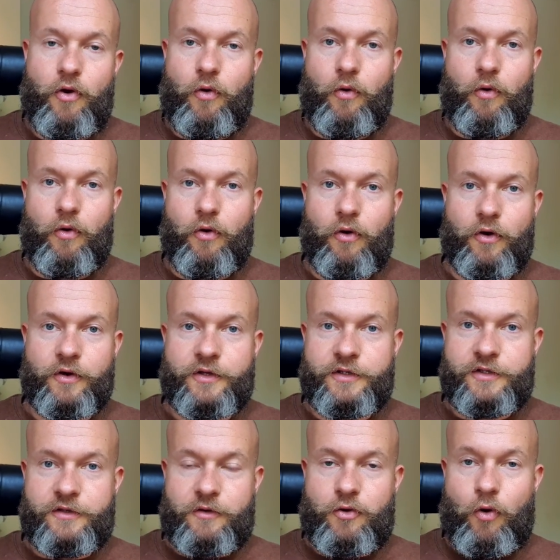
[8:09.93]
or
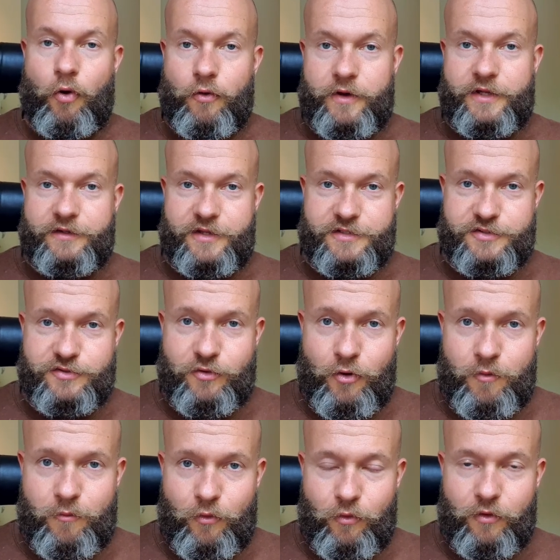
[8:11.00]
coring this
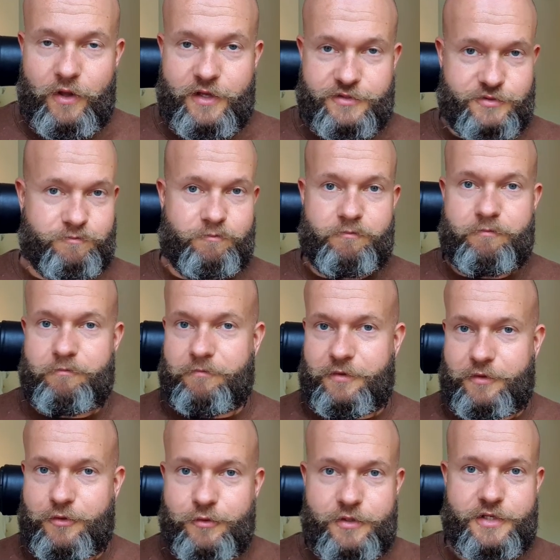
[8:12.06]
thermal as
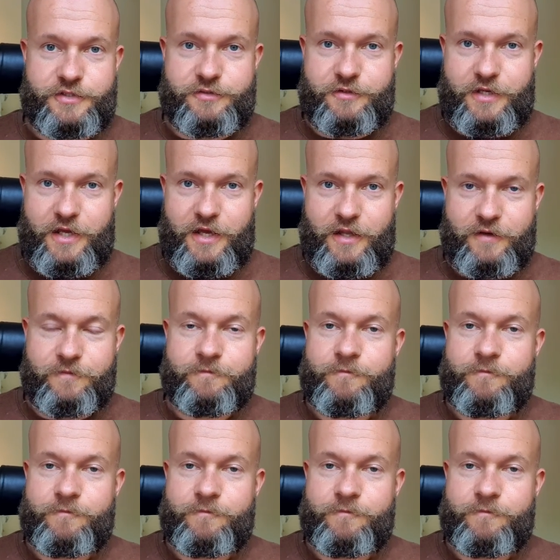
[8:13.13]
good as you can,